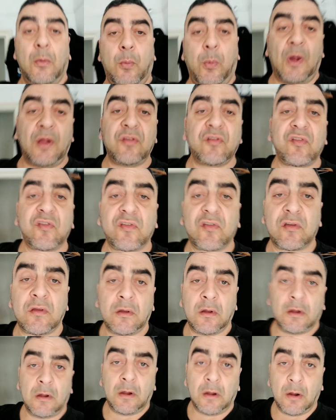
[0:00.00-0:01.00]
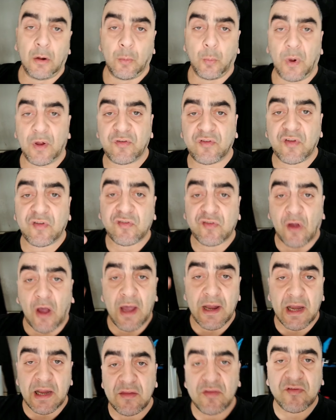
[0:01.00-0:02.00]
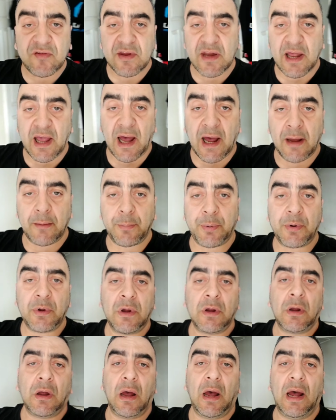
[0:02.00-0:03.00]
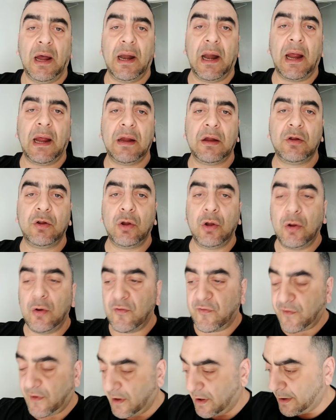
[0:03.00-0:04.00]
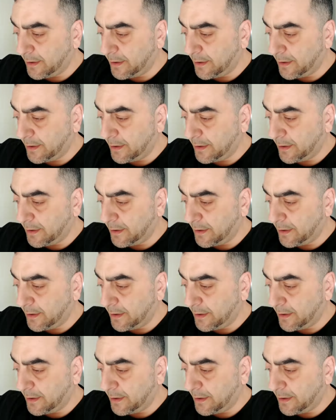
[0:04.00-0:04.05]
Once you sign into the app, and then you've